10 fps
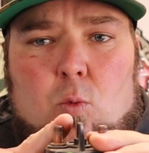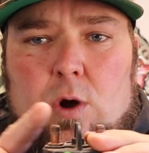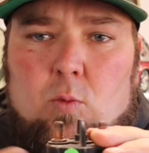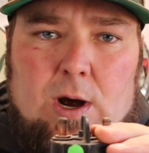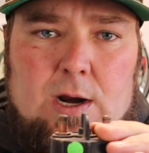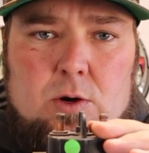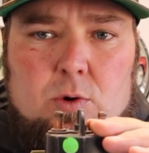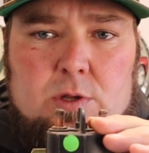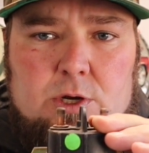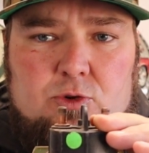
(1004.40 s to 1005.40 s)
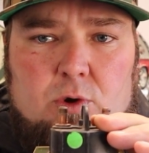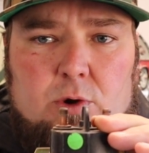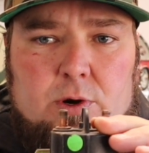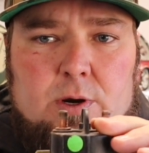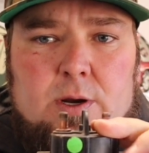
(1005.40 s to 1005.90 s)
one wire going to the
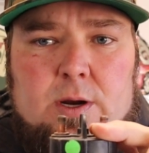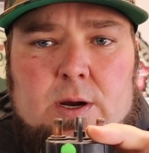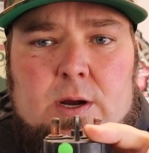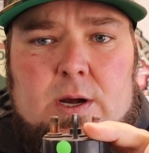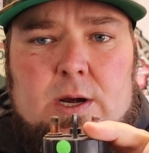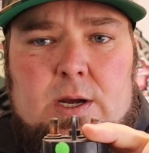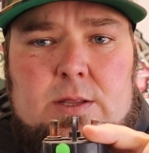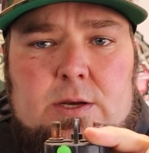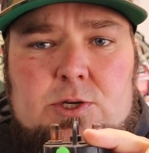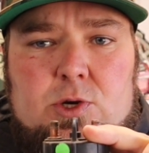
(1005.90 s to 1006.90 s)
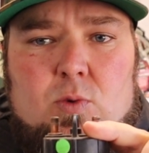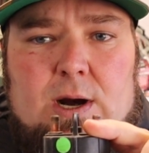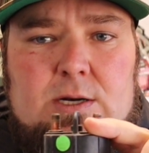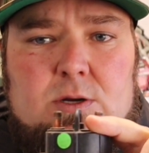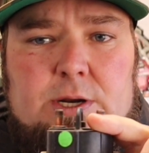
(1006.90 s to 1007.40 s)
controller. These two
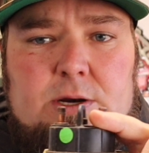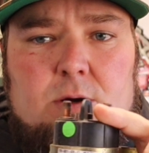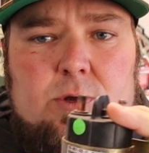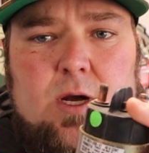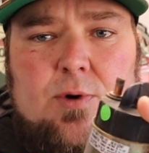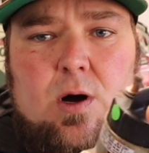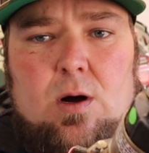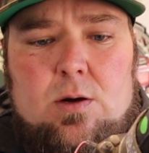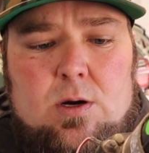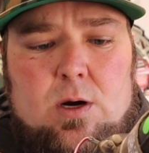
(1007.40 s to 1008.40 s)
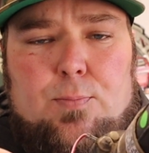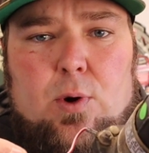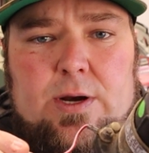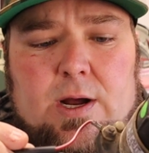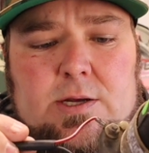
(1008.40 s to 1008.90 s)
wires on here on the Yamaha are
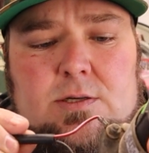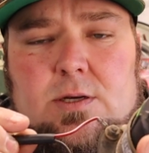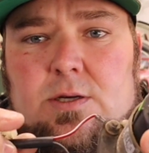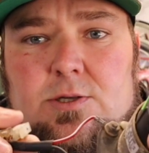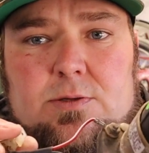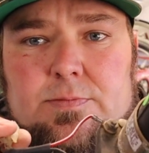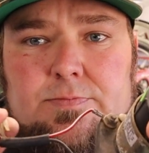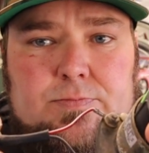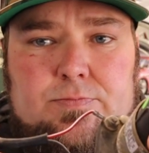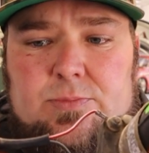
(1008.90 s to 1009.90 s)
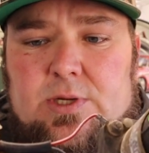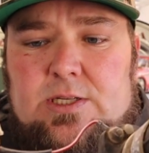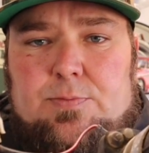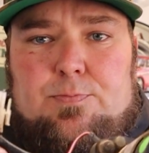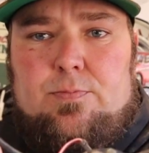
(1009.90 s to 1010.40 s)
pretty nice because
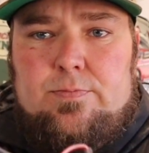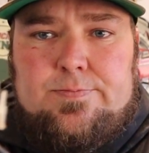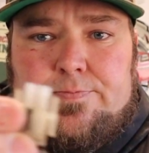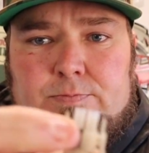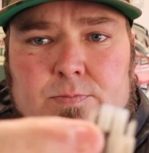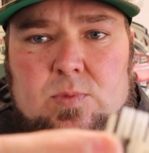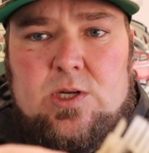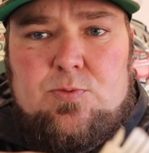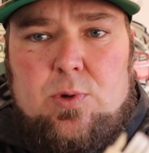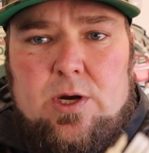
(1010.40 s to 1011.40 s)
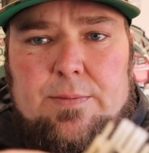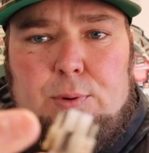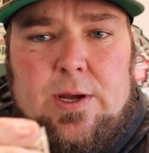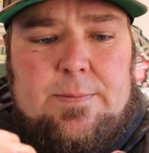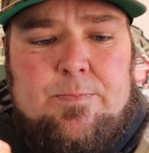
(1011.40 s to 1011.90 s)
it's plug and
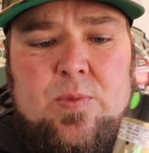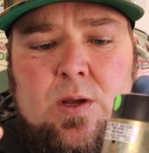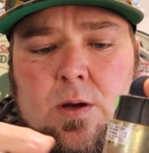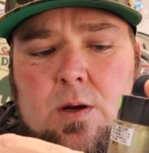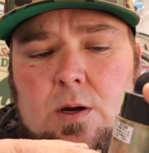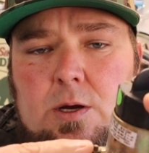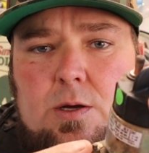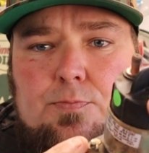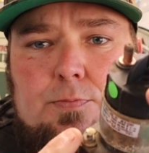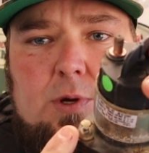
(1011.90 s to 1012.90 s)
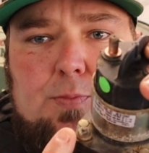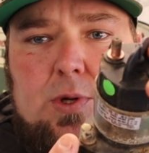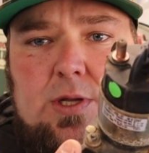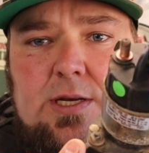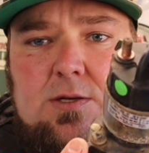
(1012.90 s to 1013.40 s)
play. You
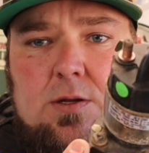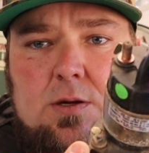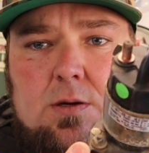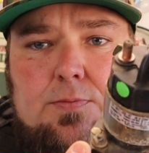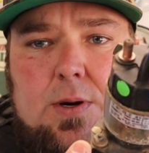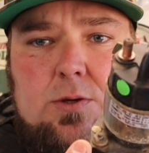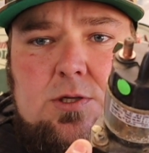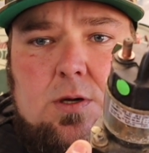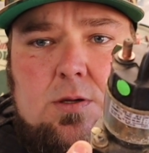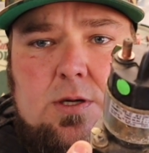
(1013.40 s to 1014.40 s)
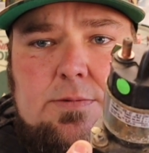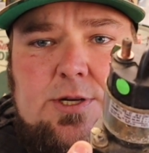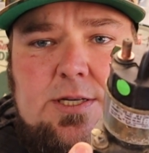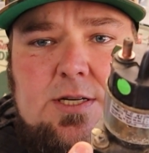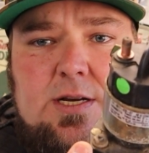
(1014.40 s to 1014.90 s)
put these on the post on the
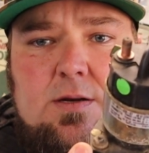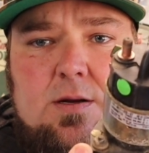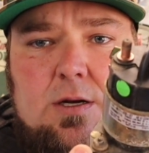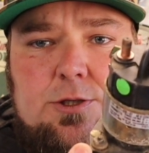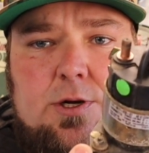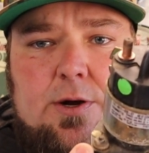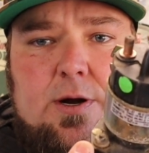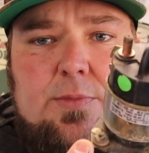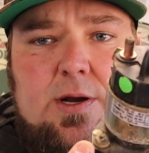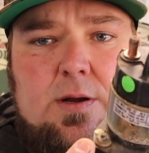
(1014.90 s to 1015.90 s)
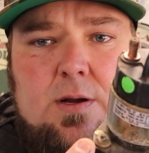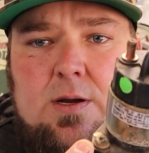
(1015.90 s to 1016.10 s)
MJZ. I'll show you out here in a minute.